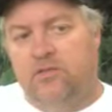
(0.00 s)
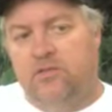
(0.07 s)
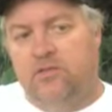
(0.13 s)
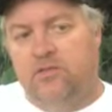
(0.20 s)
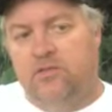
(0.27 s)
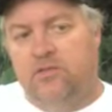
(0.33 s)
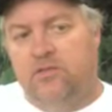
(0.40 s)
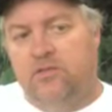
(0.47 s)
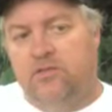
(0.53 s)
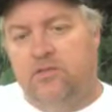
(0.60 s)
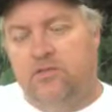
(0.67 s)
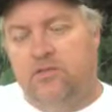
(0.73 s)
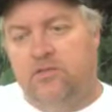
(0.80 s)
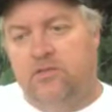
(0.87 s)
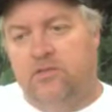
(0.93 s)

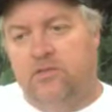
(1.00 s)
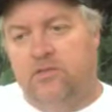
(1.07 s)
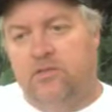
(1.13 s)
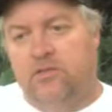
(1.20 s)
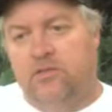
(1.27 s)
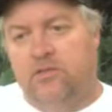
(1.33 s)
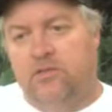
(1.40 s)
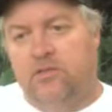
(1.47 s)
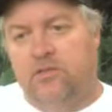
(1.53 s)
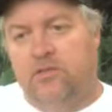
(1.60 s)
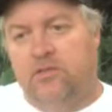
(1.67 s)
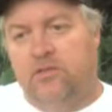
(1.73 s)
Nothing is said.